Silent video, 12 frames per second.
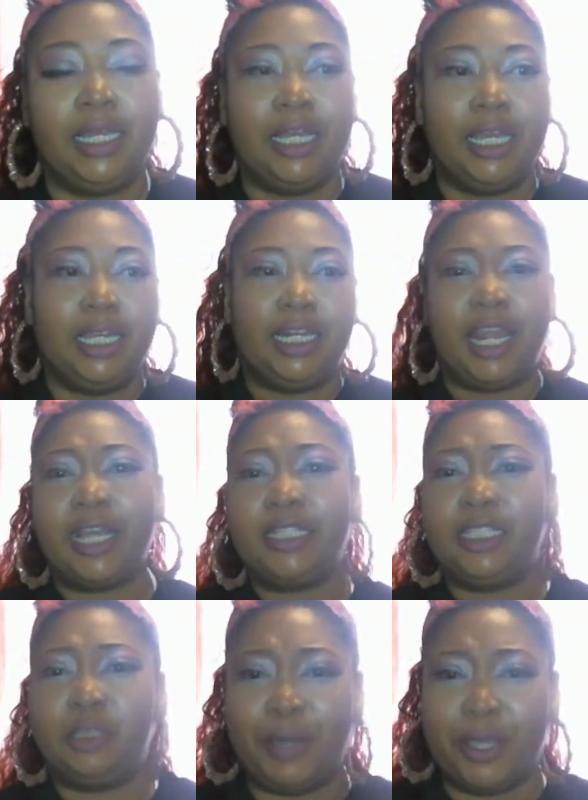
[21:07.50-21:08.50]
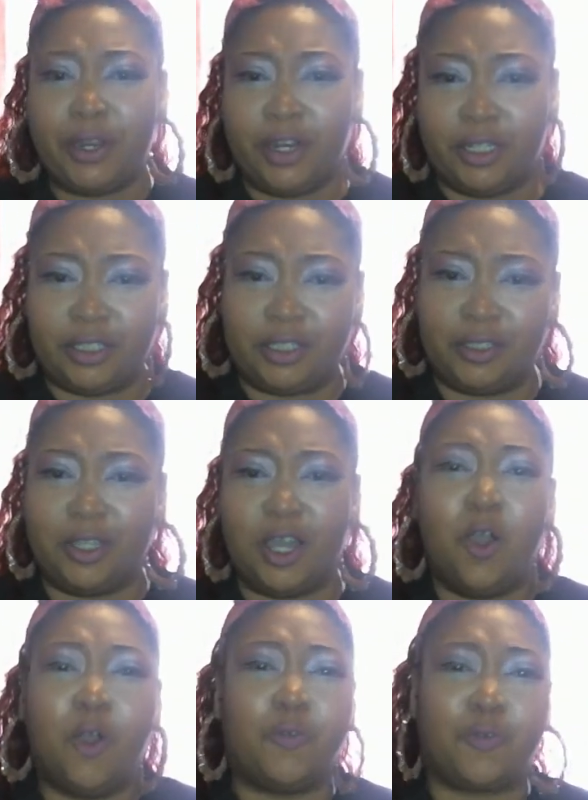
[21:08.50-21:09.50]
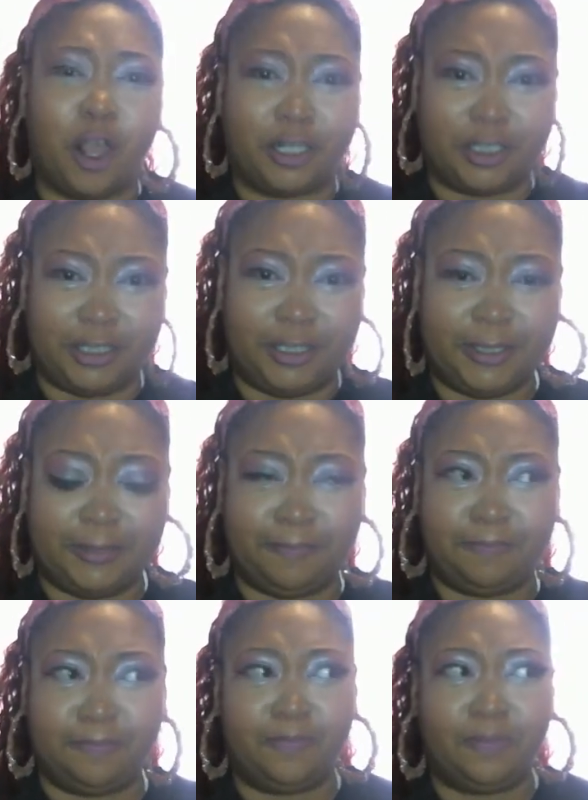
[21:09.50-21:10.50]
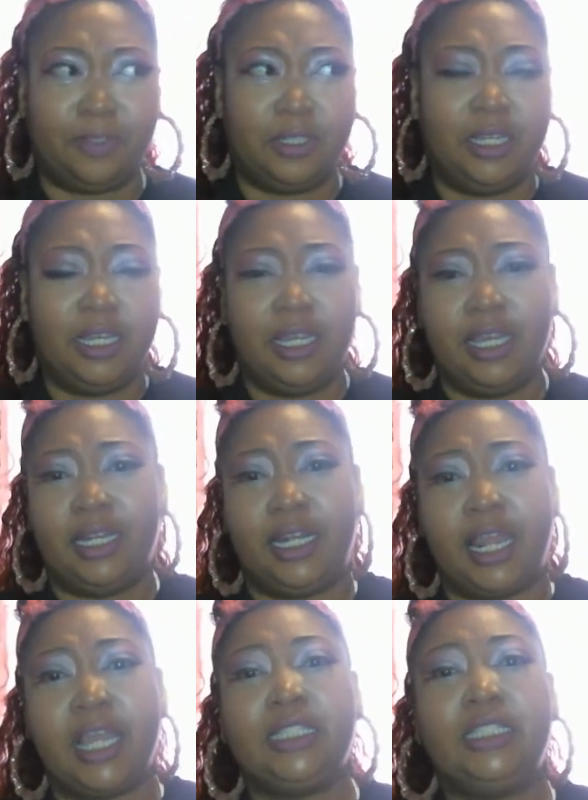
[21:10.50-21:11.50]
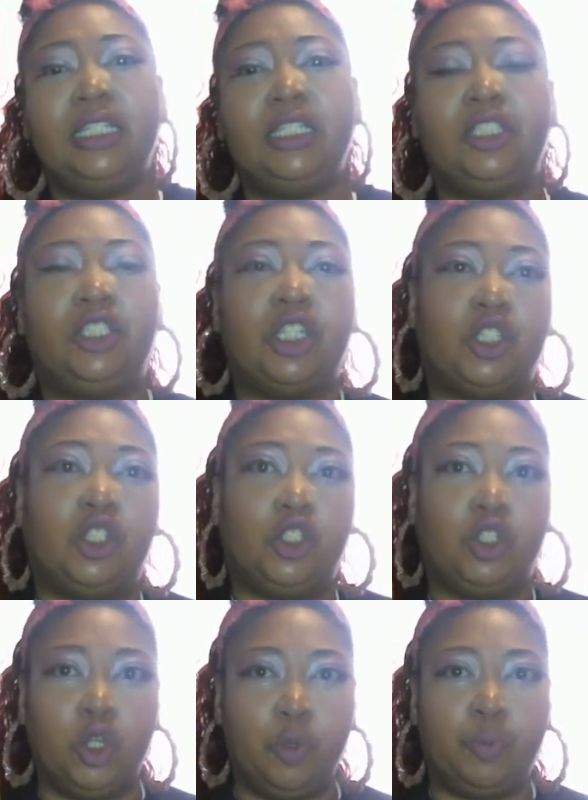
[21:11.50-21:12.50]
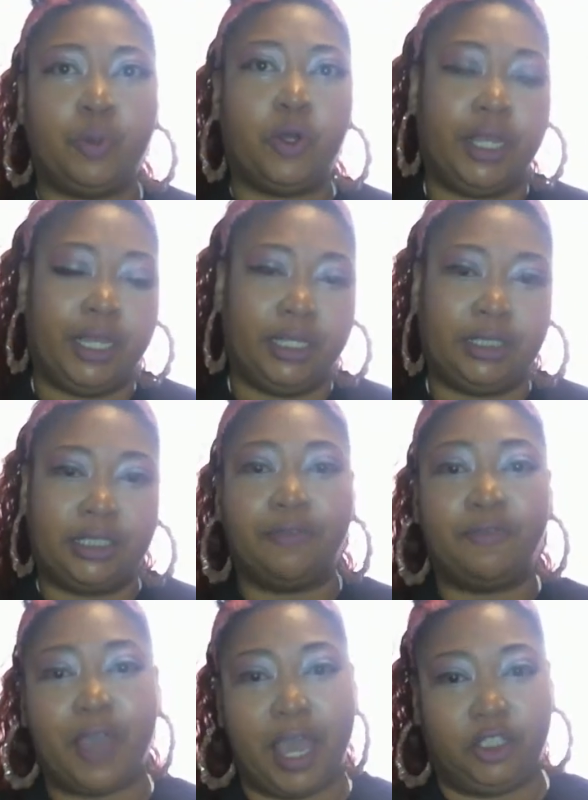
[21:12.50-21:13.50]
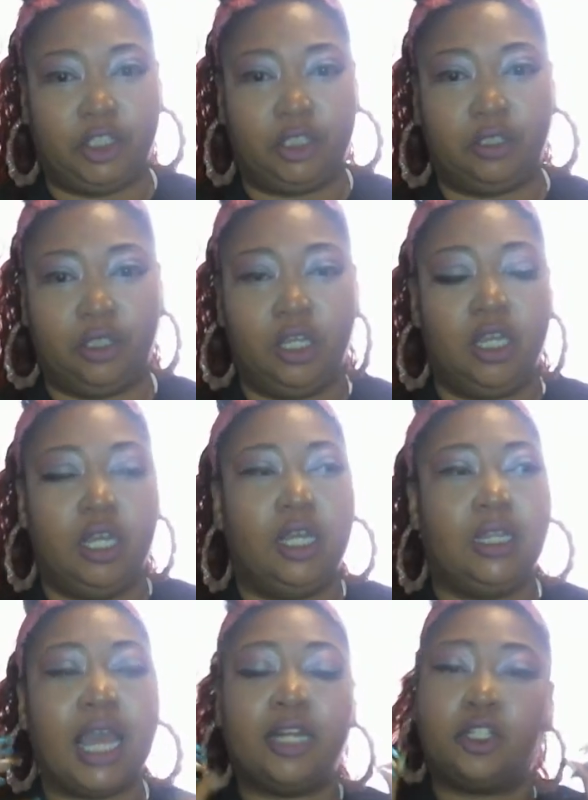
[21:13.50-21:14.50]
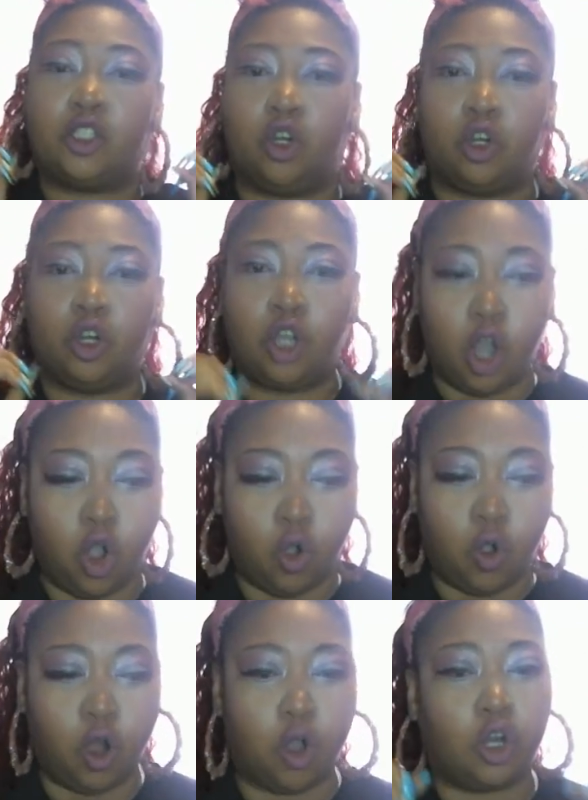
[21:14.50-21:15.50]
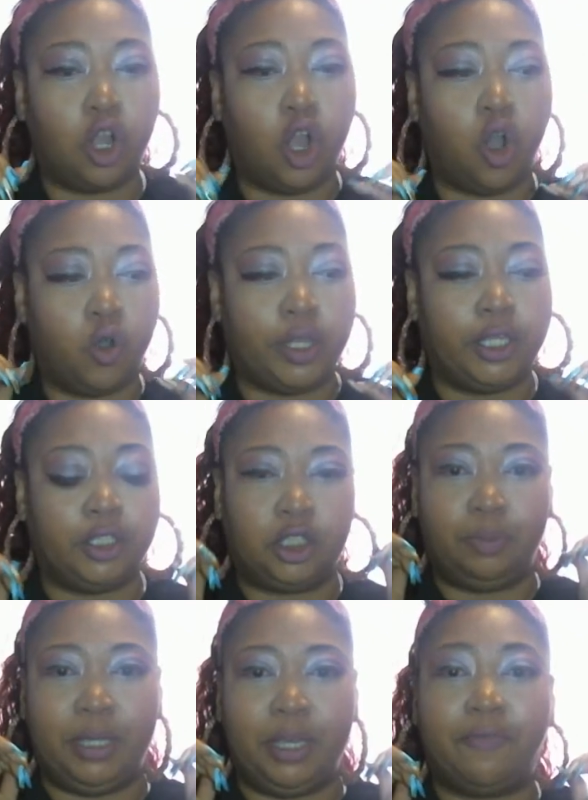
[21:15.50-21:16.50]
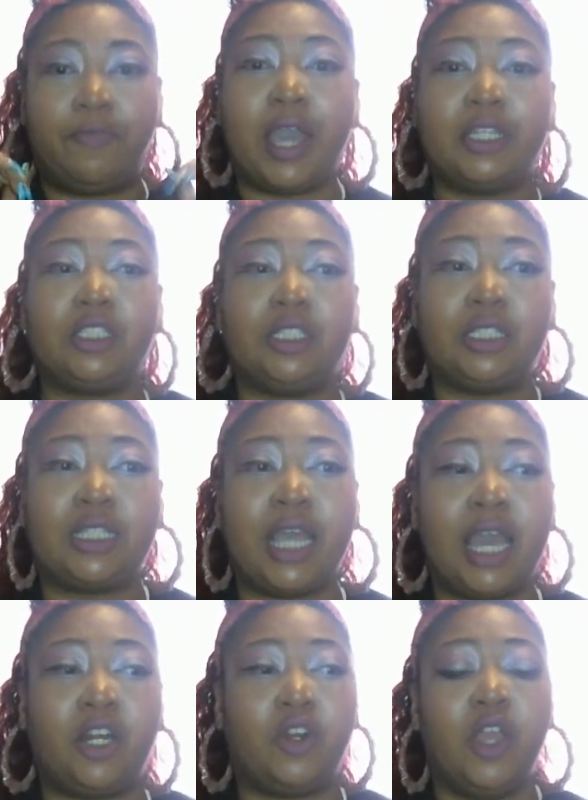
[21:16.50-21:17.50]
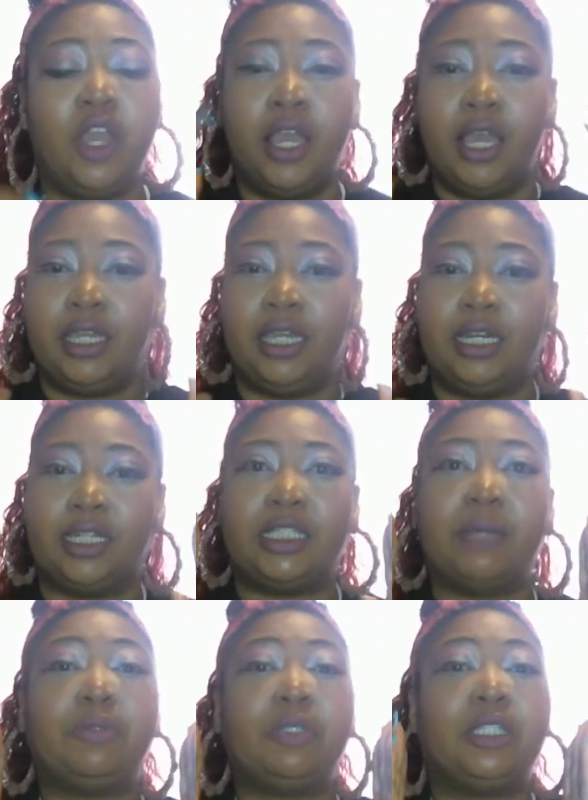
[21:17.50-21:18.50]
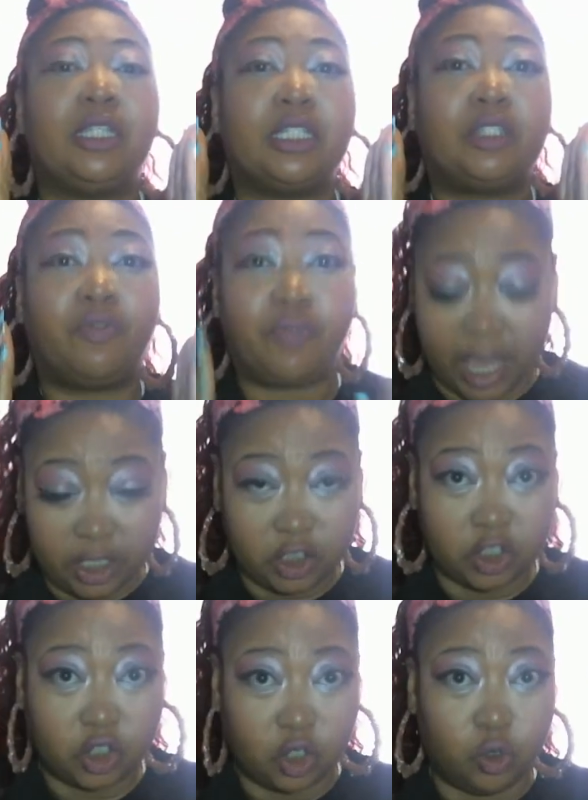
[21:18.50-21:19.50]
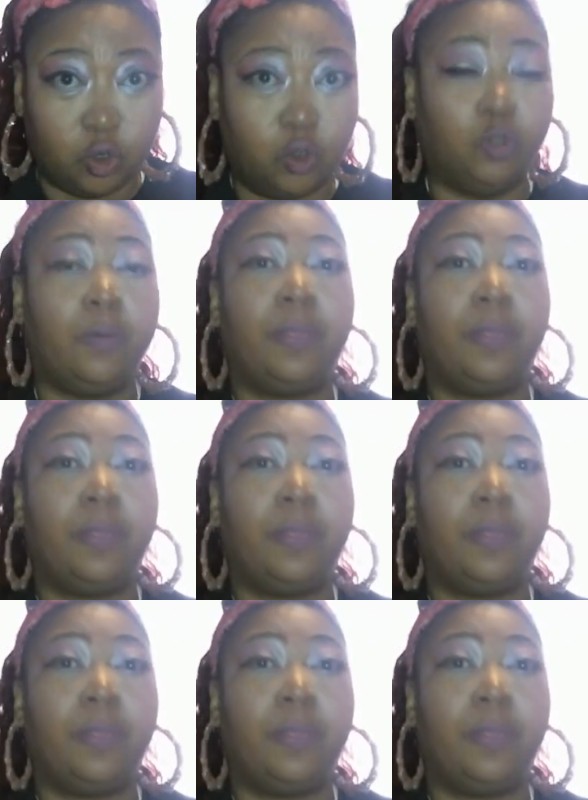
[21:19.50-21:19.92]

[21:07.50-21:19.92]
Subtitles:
Nancy's parents own Frosties. Nancy is just super into fashion. That is her goal. Her goal is to be a fashion designer, get accepted to this fashion school,